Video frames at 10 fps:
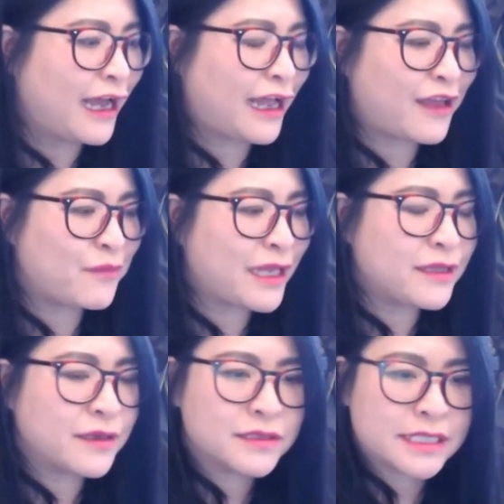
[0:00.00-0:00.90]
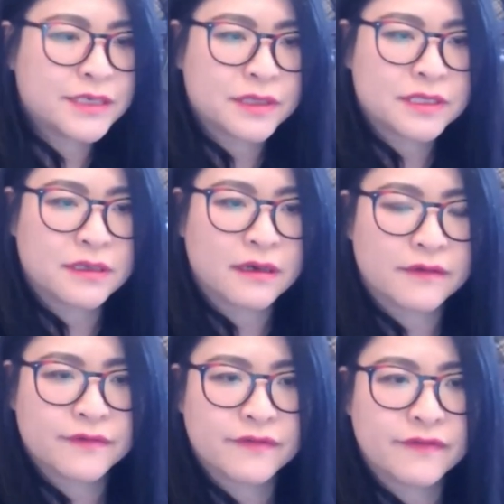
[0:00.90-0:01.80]
I made no secret
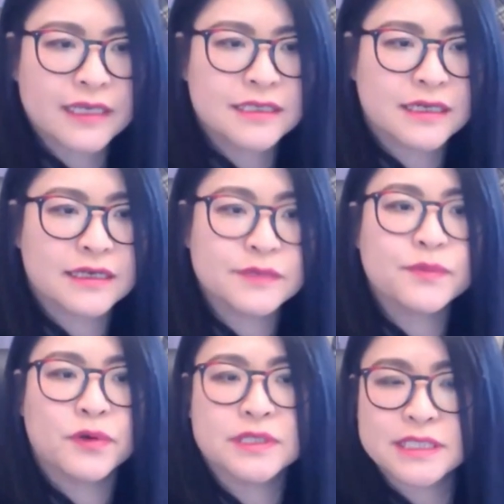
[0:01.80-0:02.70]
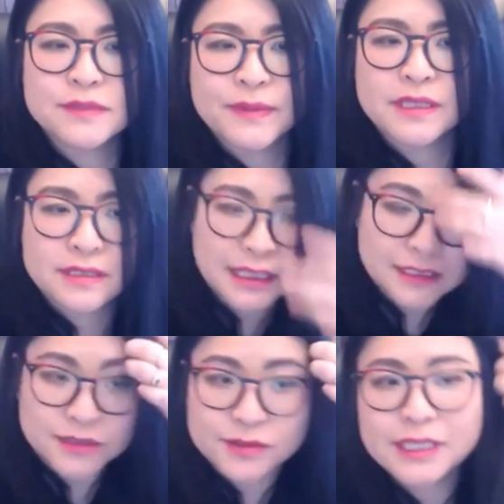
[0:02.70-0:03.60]
of the fact that I support this, because I
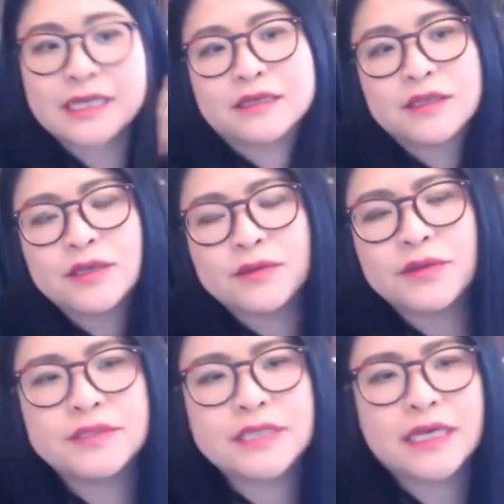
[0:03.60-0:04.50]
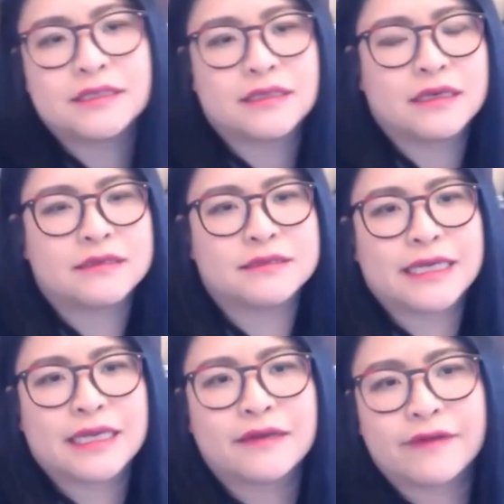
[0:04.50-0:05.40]
do think you said
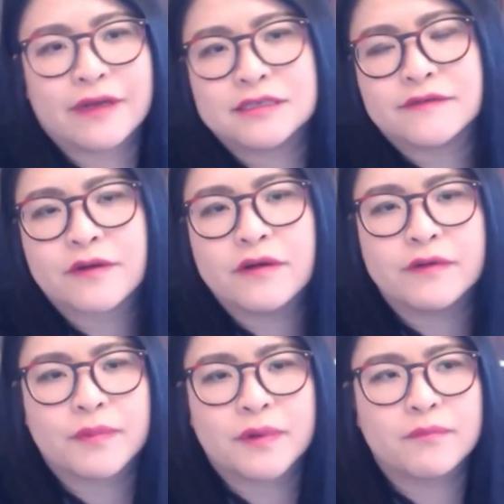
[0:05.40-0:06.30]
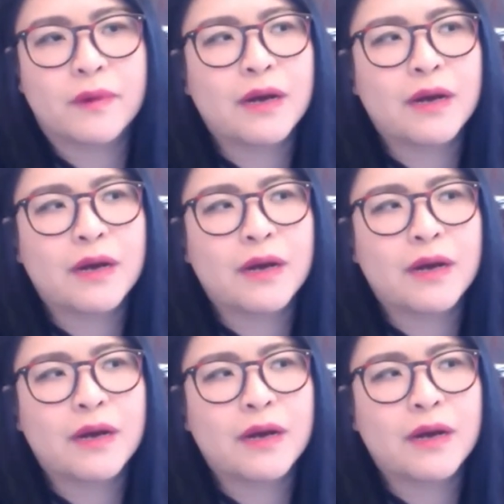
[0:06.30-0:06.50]
taking advantage of COVID, but